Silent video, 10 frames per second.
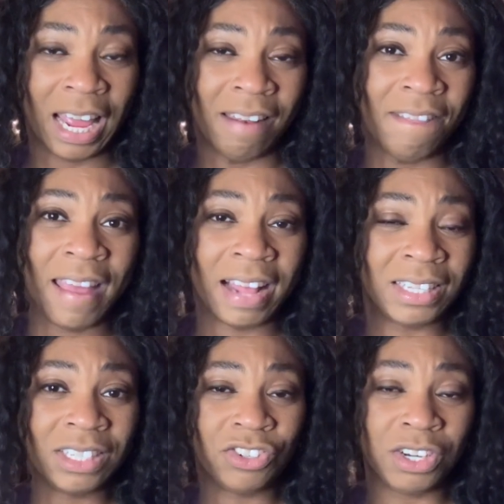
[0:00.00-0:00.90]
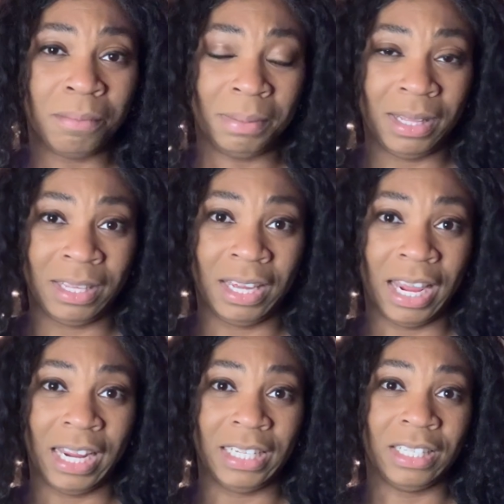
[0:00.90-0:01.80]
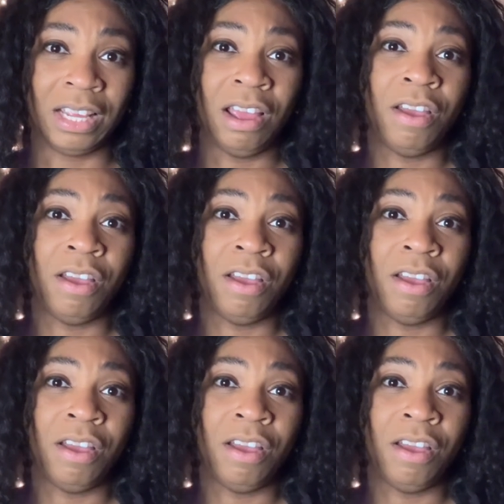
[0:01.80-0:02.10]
and that shouldn't be the case.